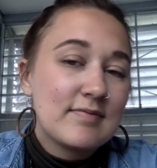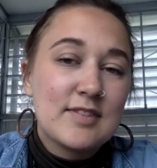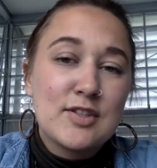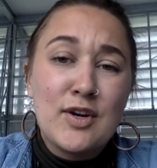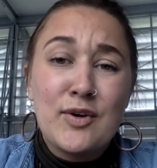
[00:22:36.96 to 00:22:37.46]

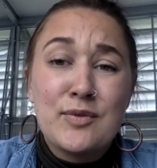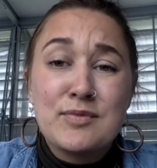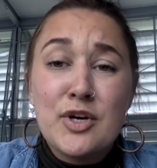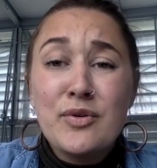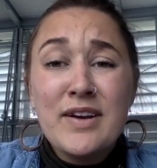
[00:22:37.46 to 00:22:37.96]
So
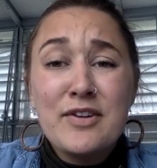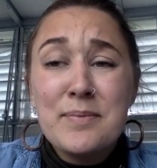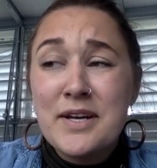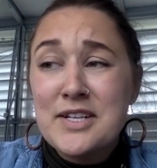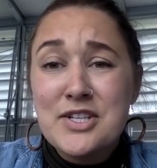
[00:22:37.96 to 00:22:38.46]
don't ever
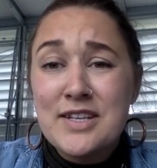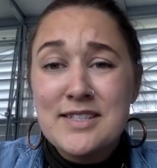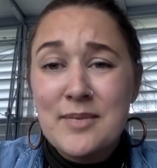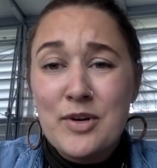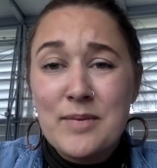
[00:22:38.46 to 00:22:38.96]
punish
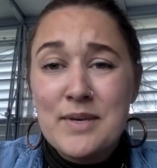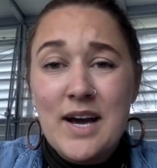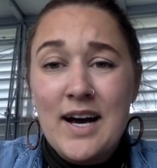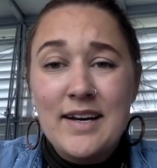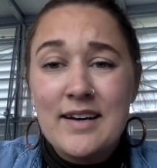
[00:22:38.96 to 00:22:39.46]
someone
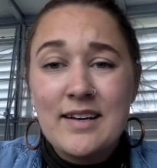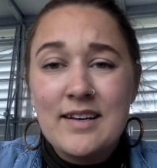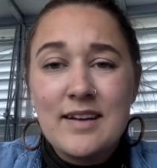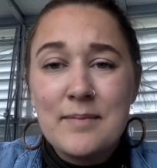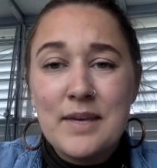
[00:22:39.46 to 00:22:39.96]
beyond
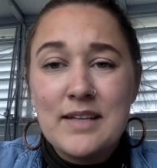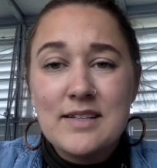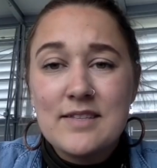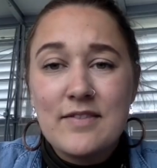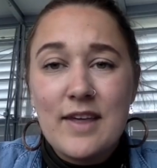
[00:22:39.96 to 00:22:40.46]

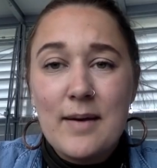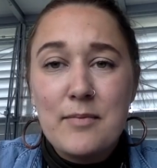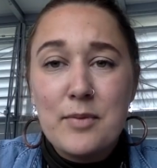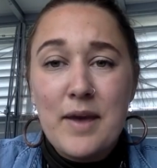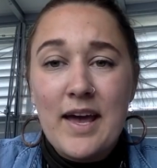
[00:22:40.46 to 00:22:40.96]
means of them
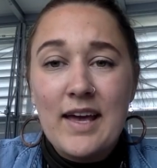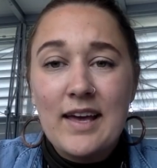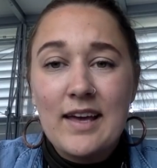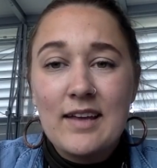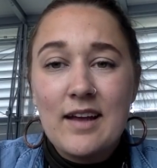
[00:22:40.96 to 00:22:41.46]
repaying
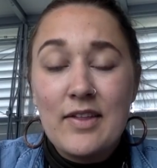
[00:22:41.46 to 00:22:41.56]
it.